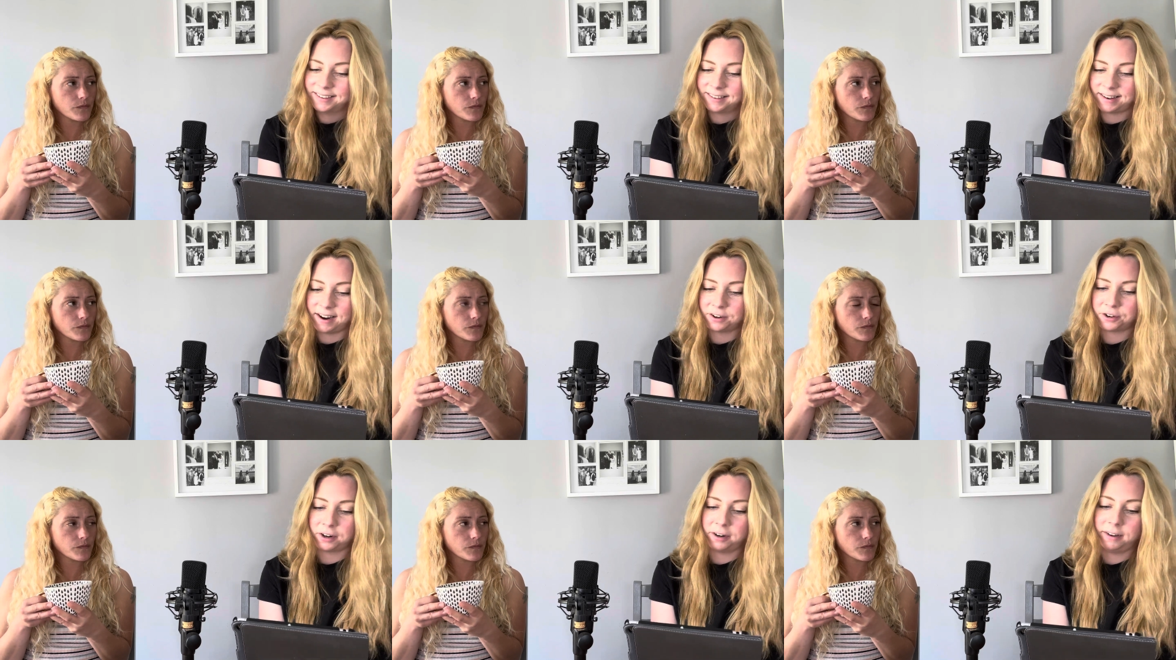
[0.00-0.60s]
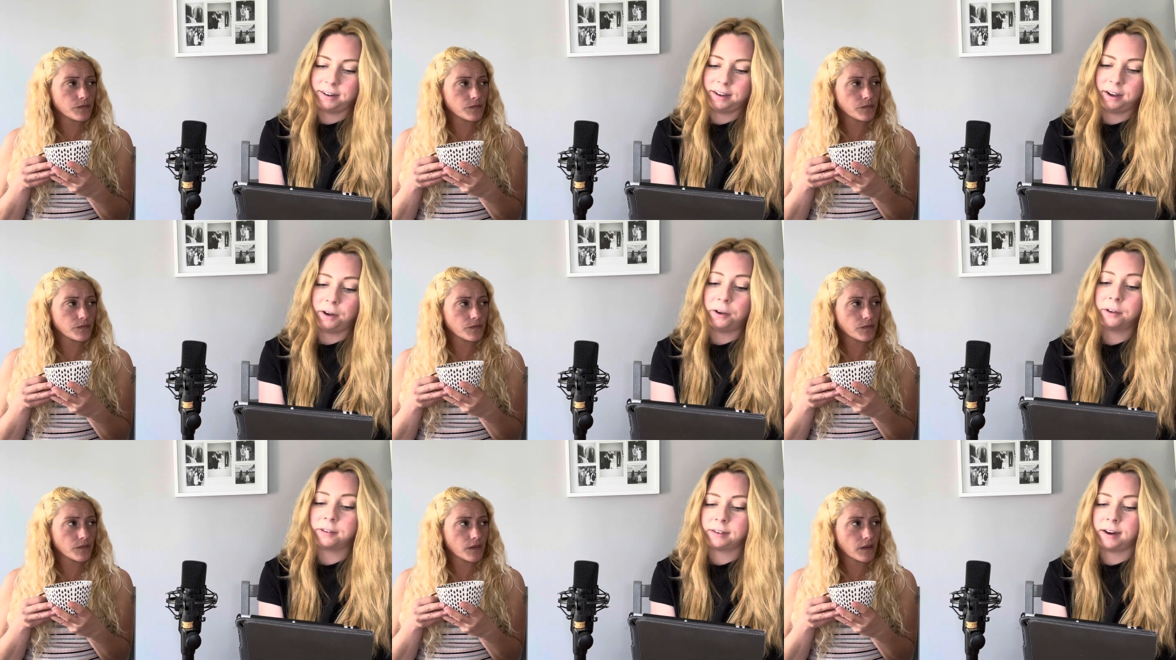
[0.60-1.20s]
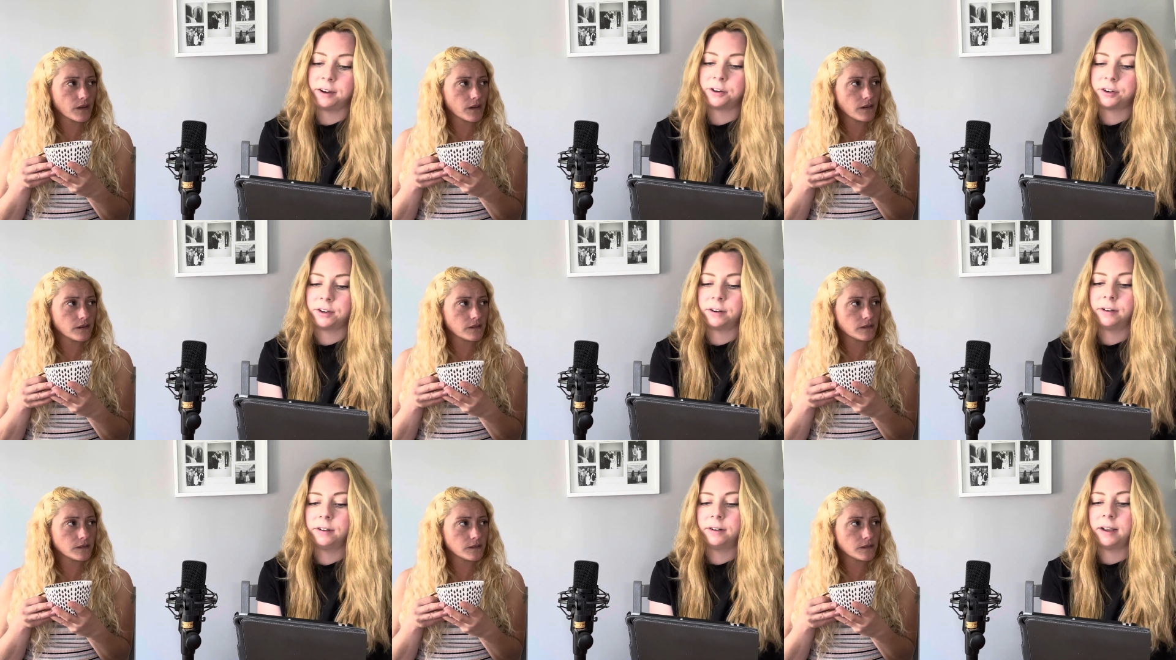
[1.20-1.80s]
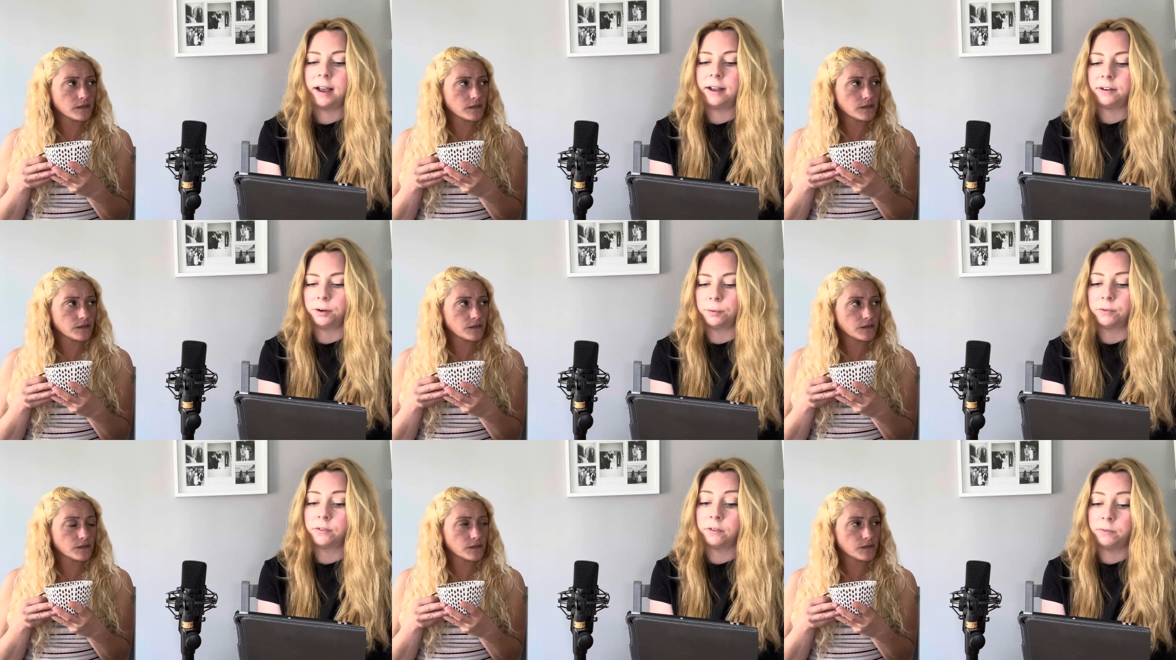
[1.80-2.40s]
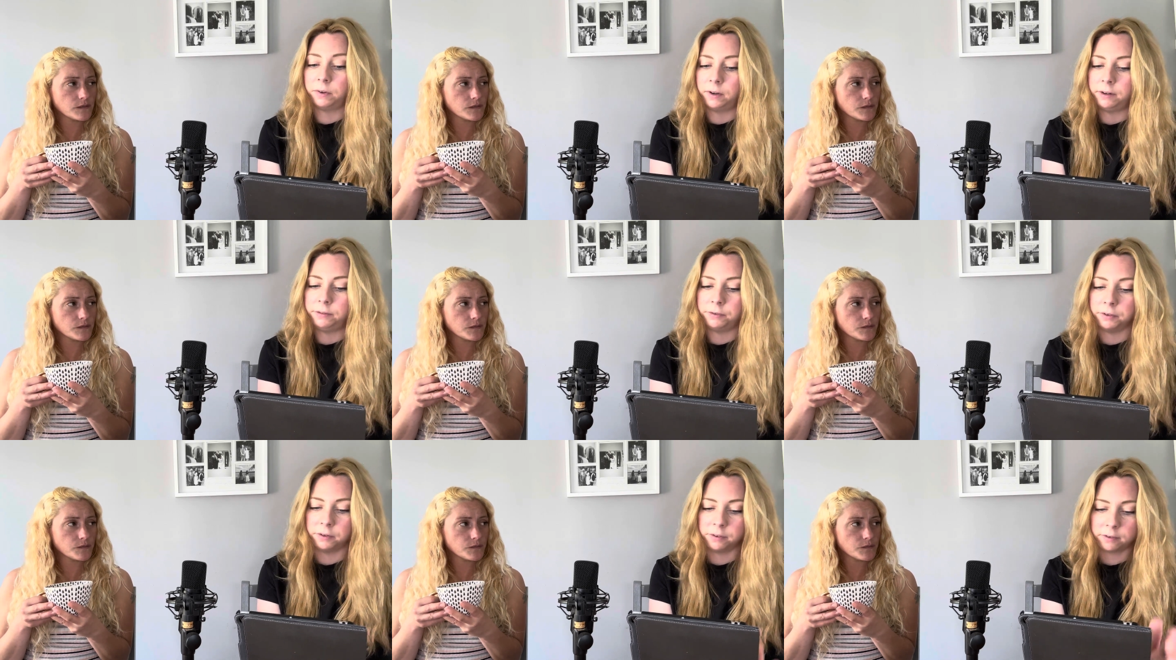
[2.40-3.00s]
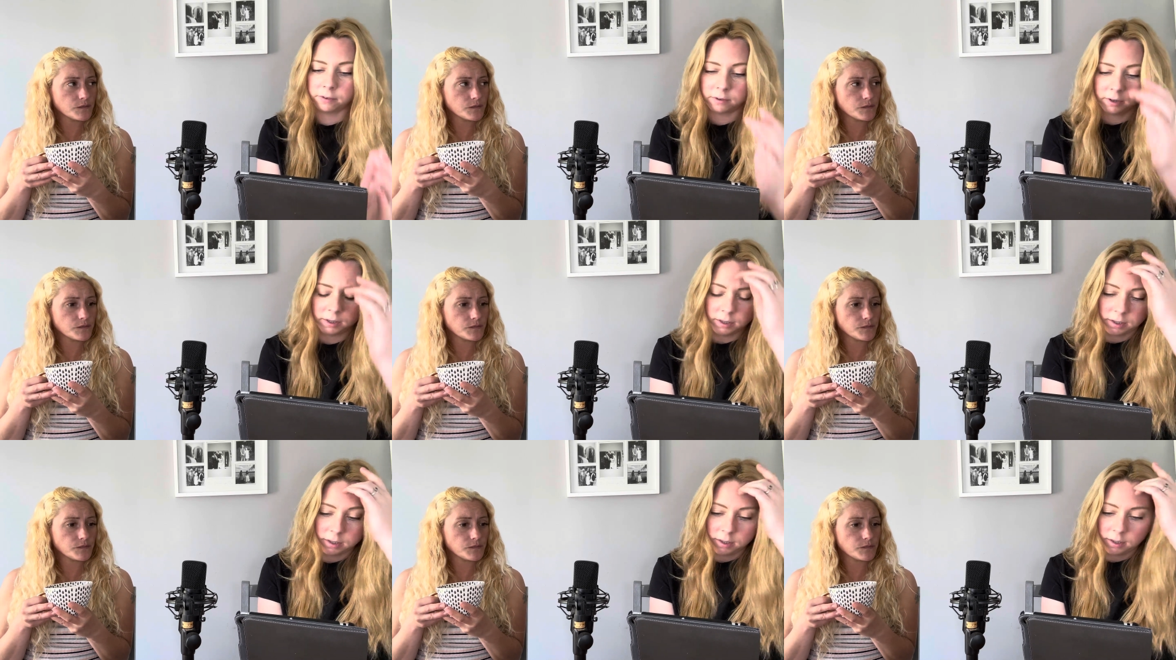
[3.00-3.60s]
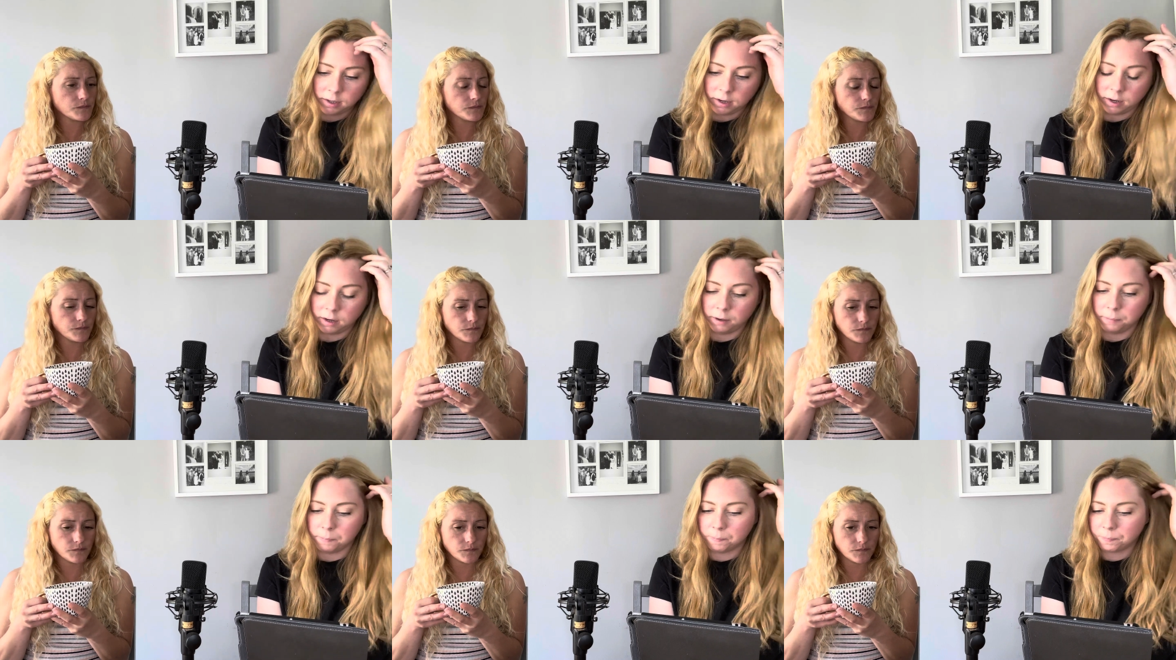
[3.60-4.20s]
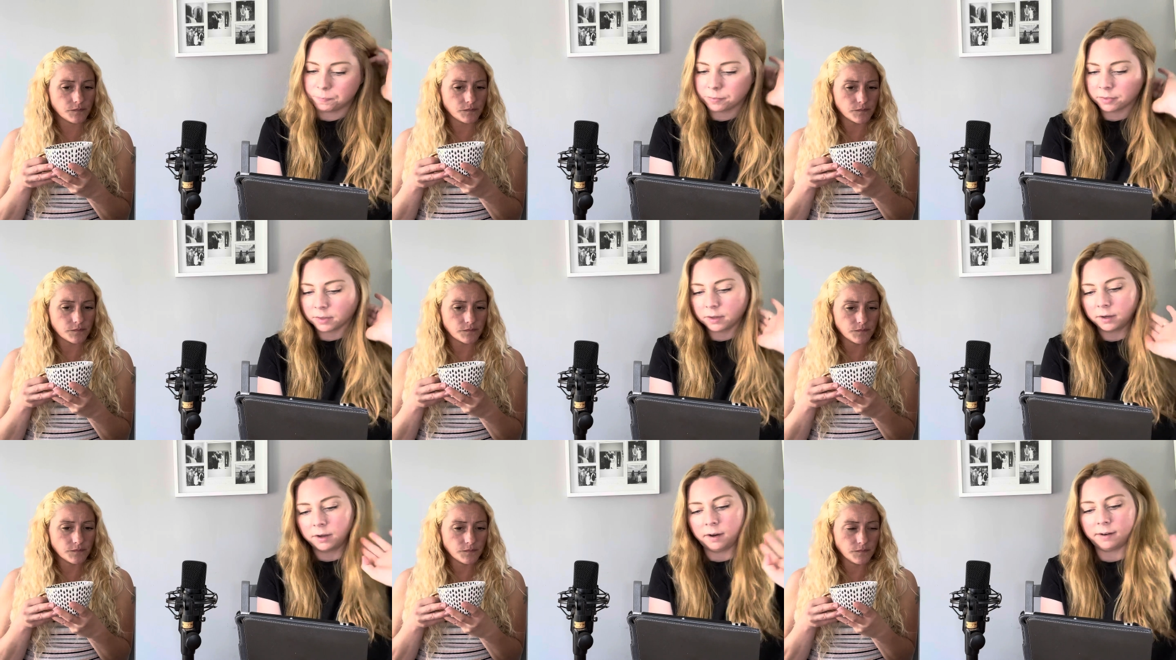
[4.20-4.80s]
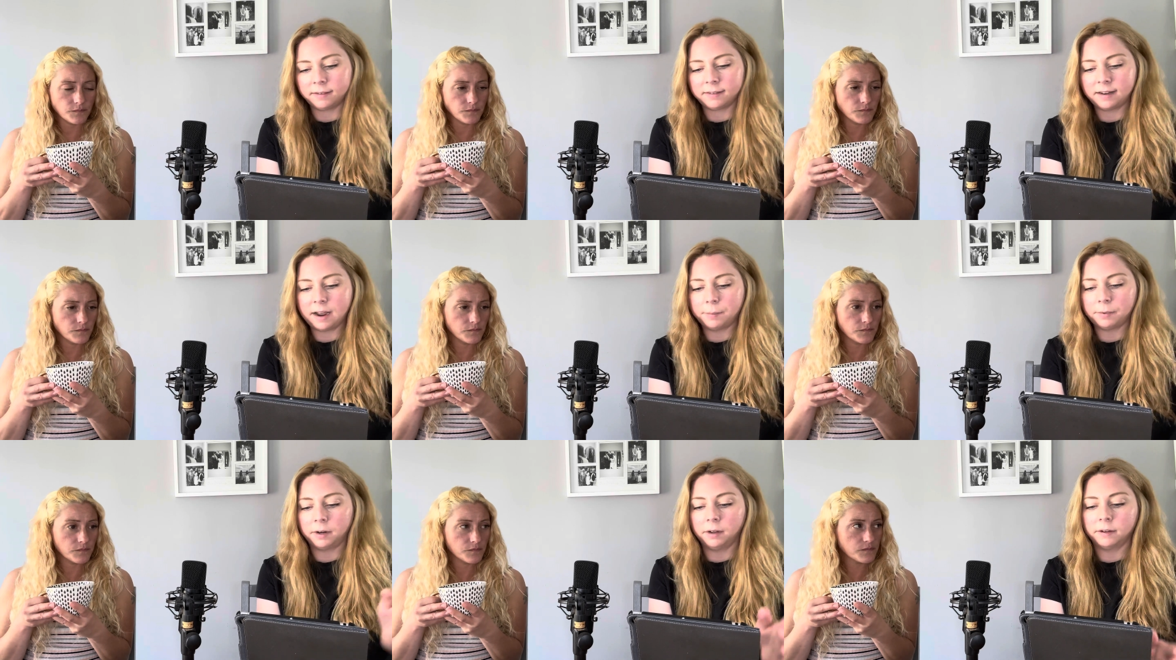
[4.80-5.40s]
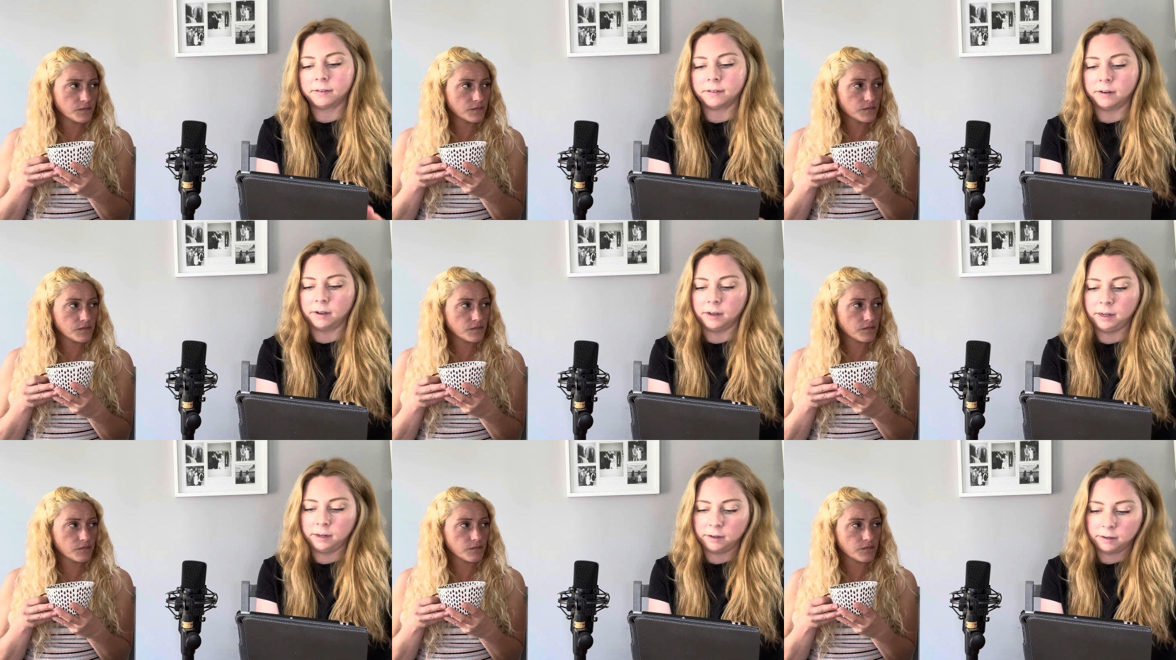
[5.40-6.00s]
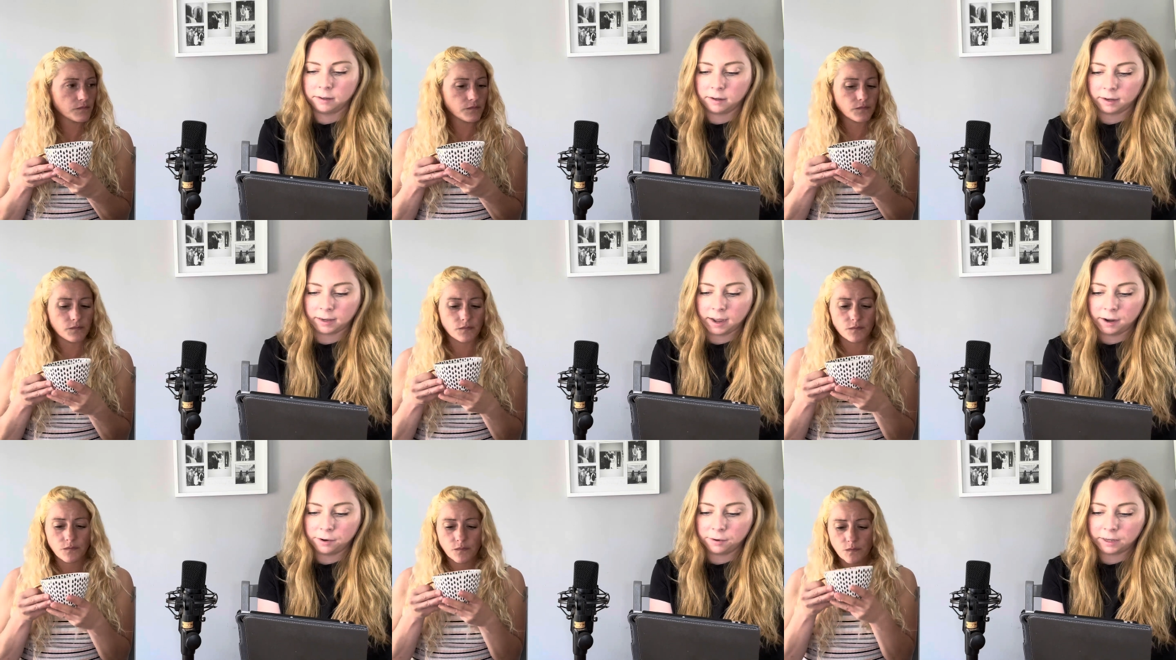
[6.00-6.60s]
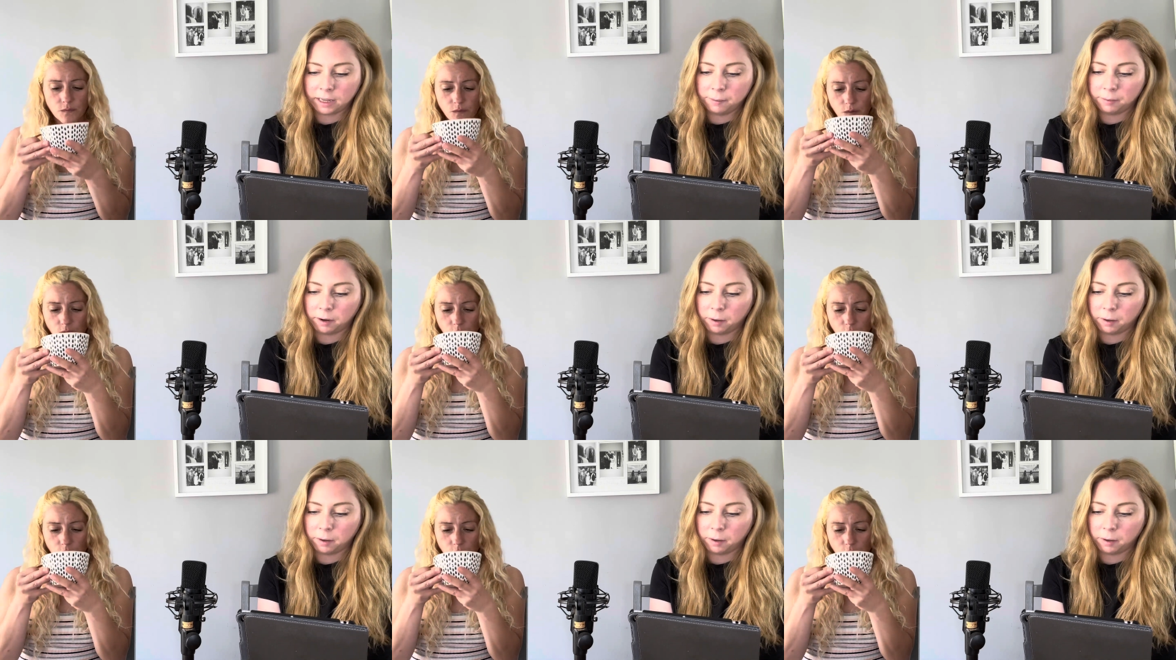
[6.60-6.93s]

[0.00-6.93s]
Speaker 1: slash r slash adult survivors. Um, I snapped last night. I cannot keep